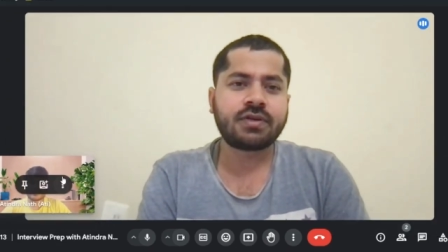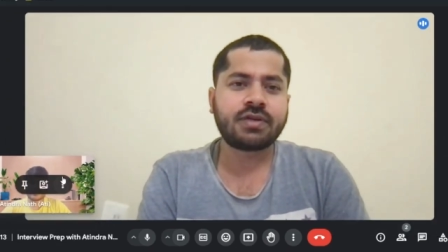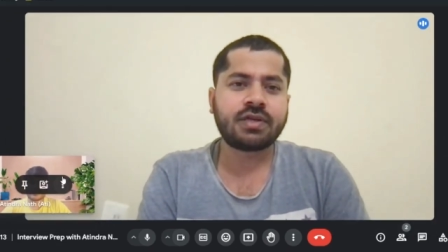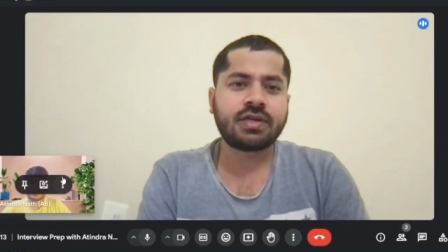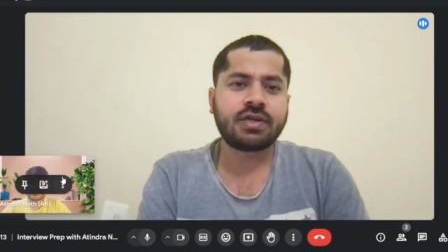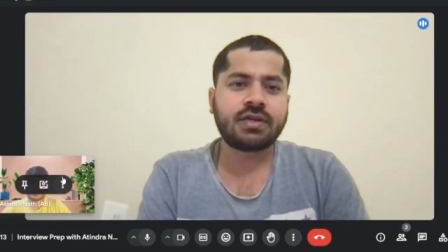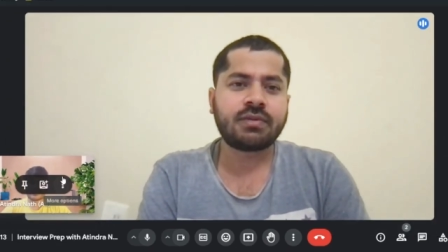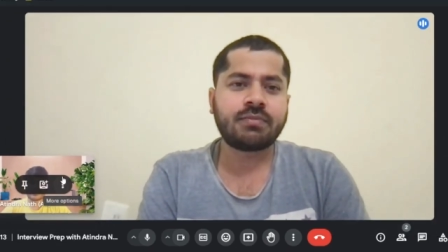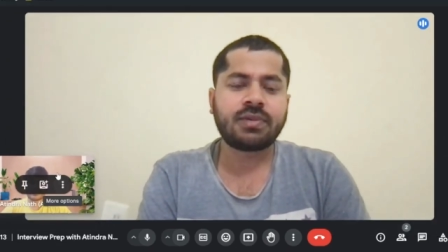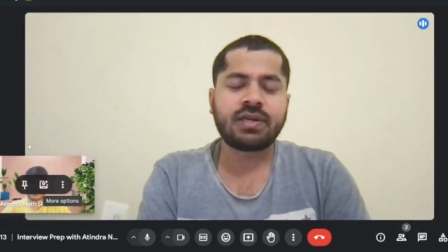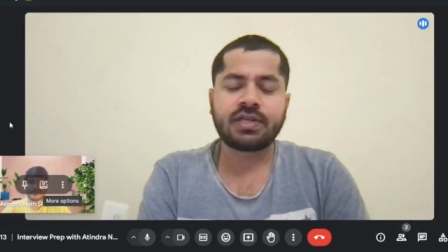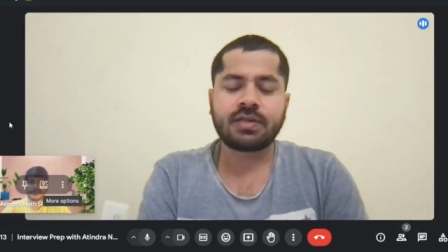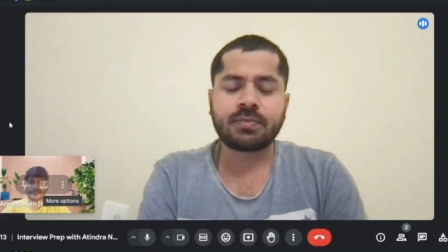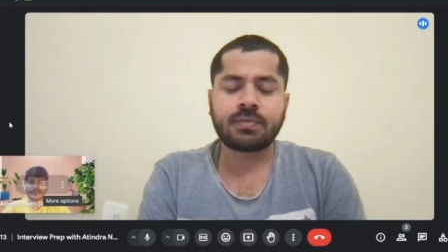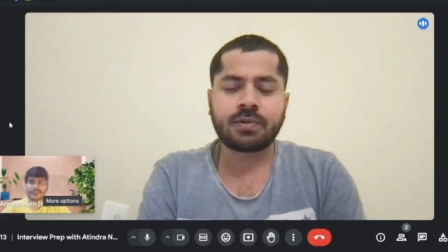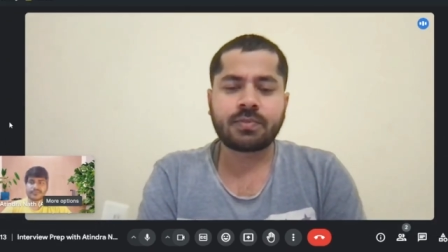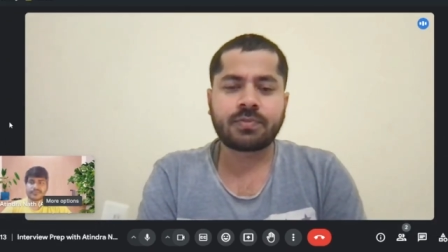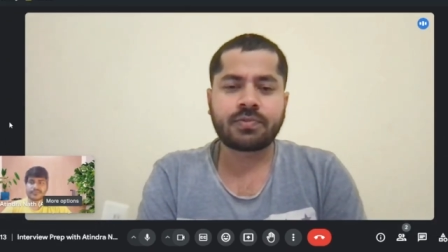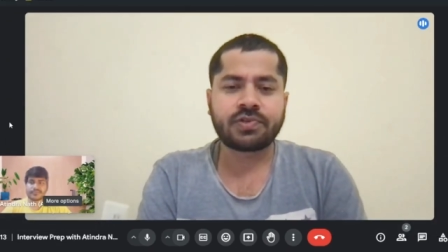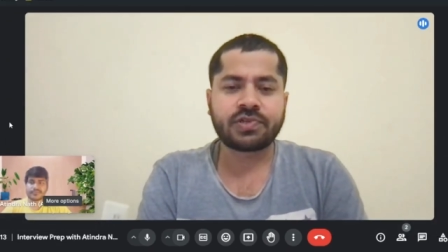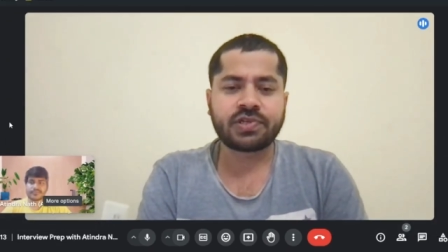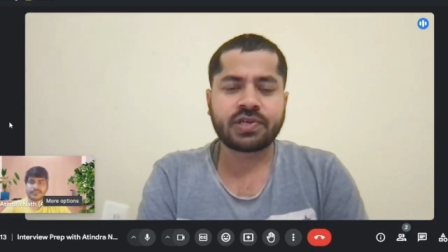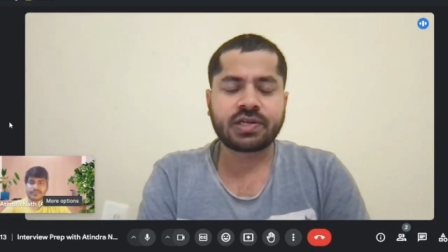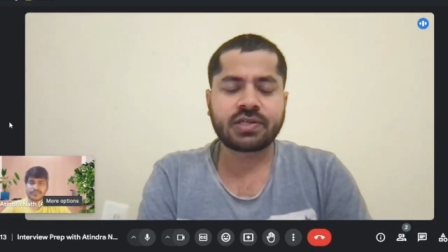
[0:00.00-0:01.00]
done multiple
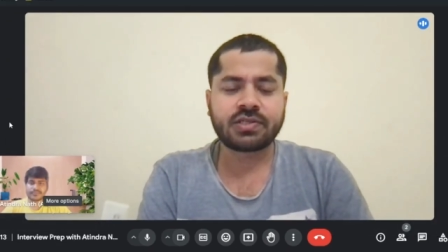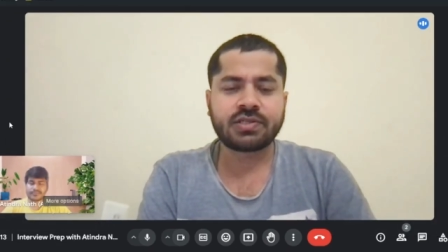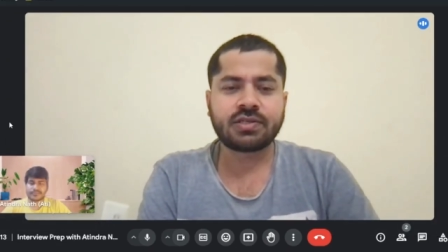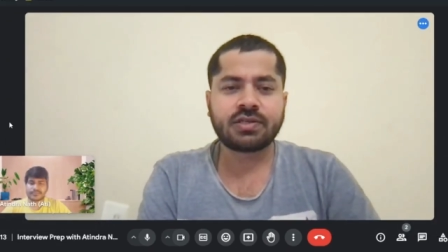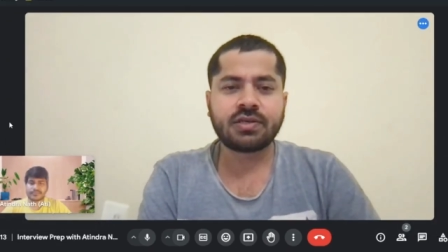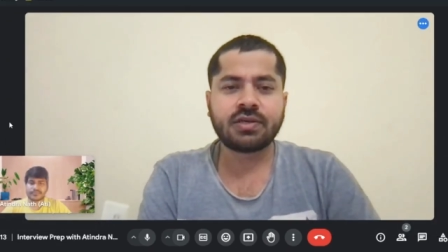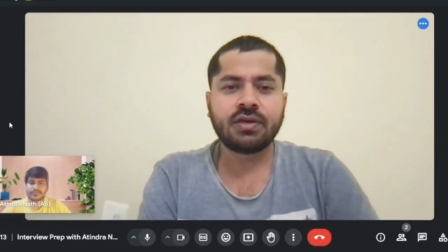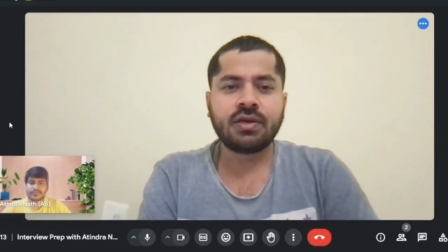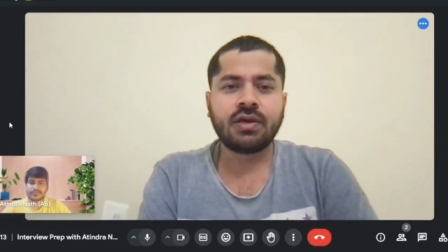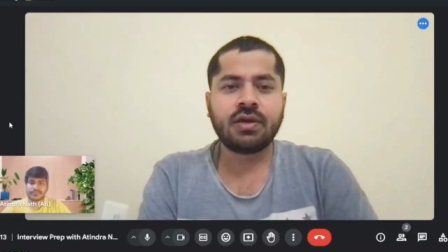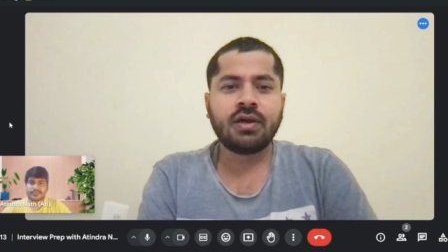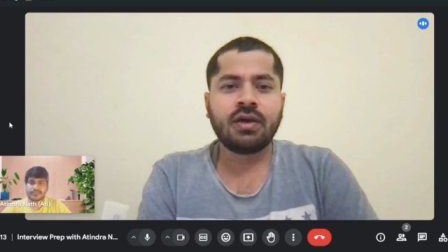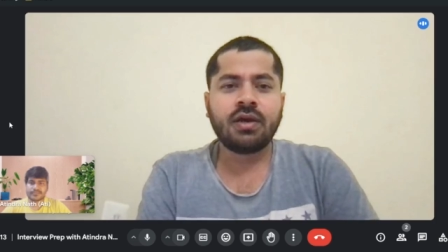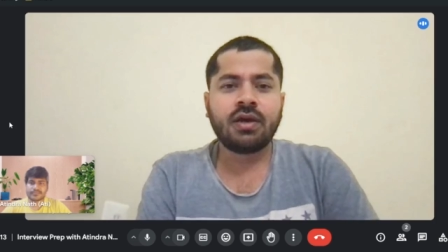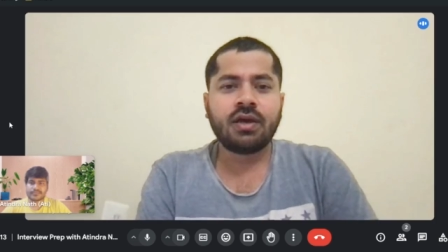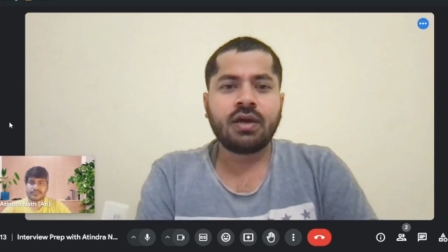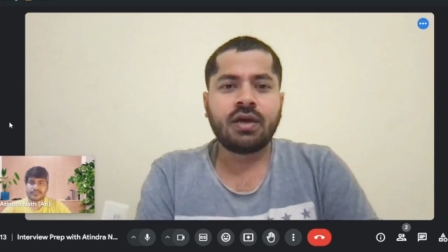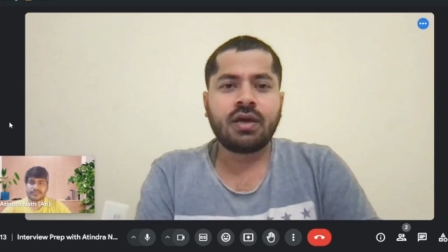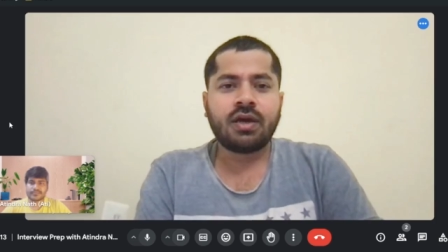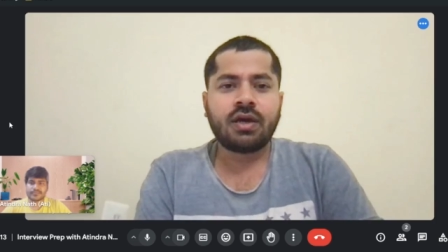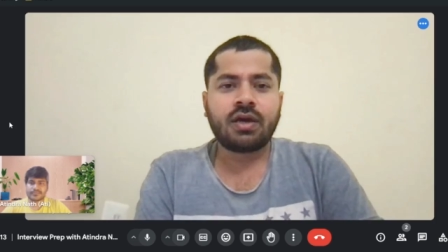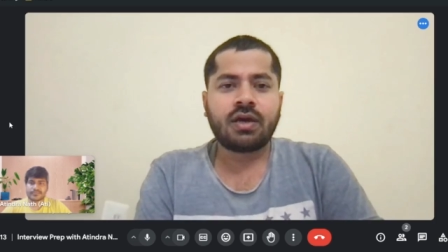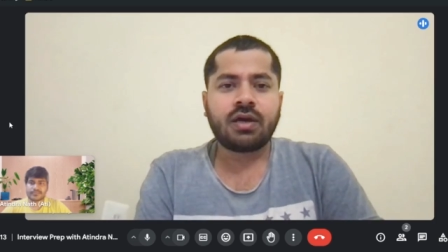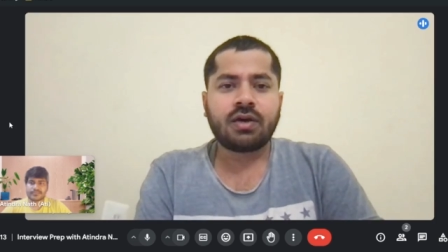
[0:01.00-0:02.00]
projects
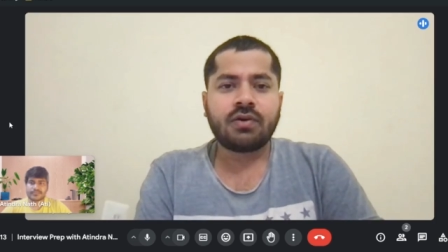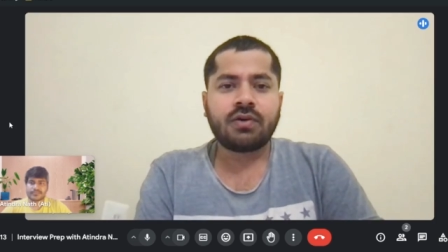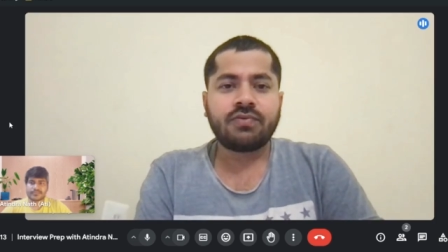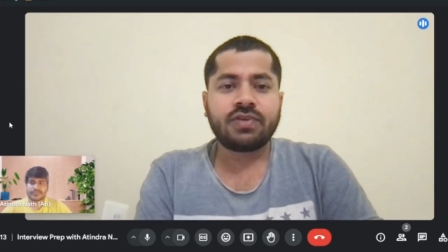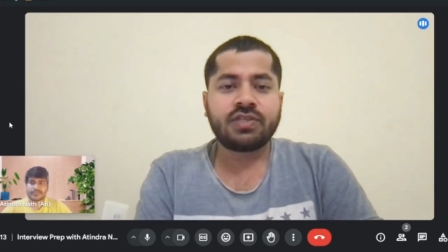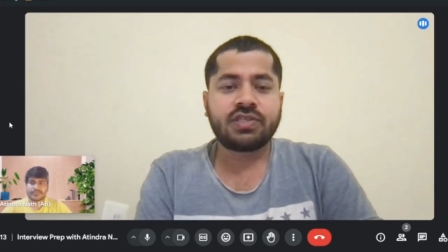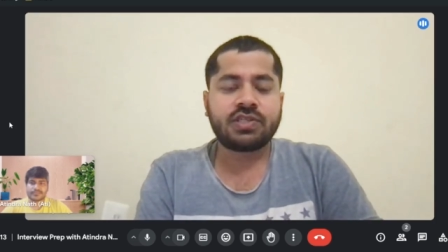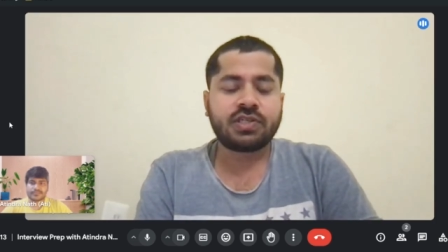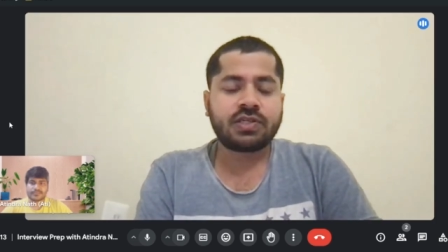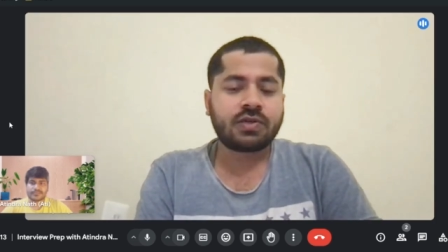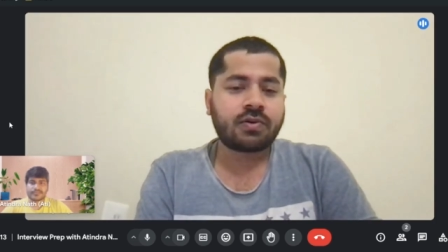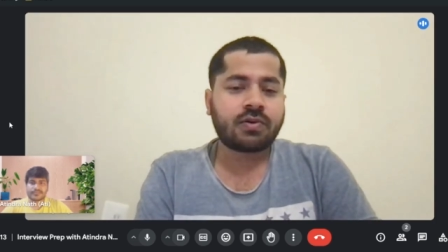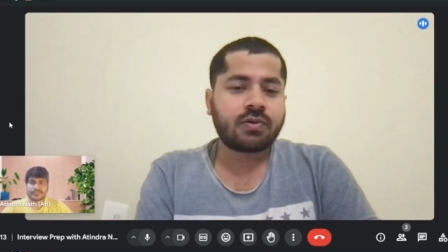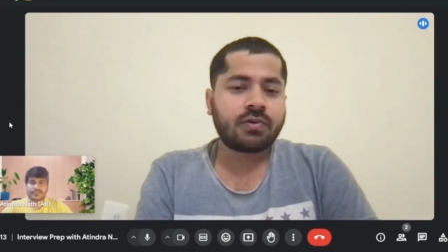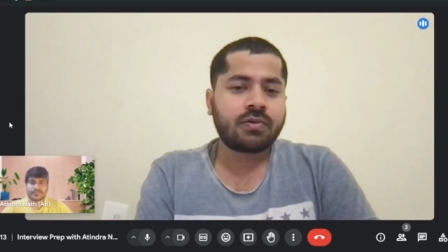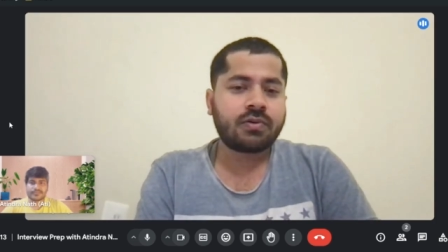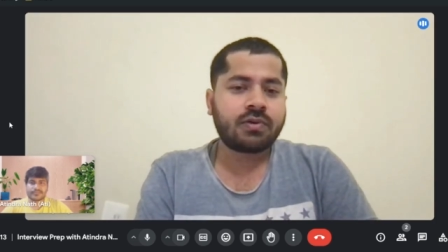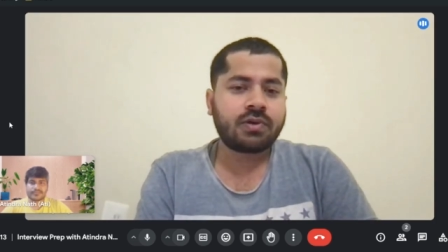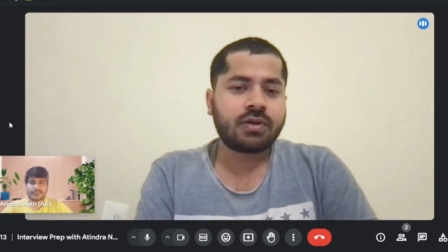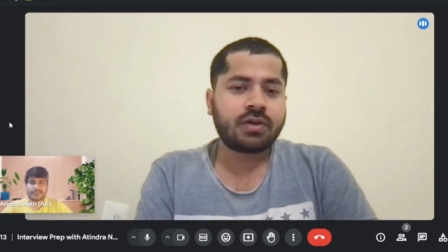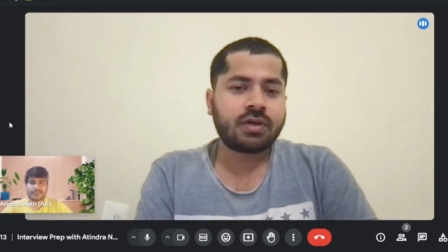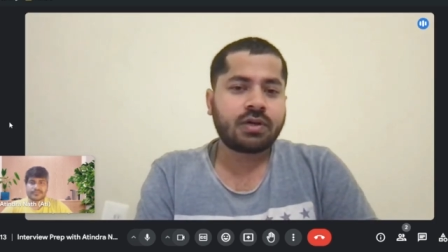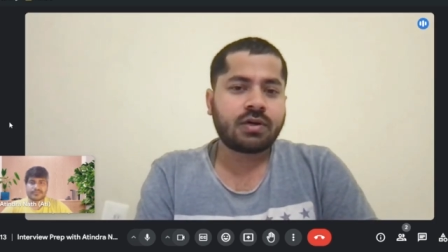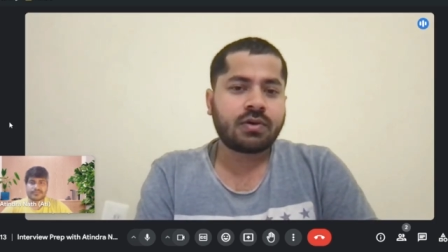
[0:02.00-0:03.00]
which
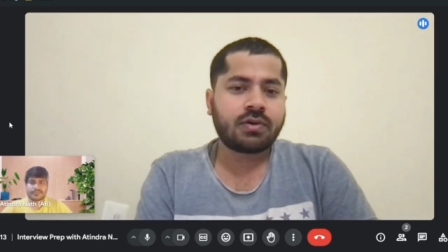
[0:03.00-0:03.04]
include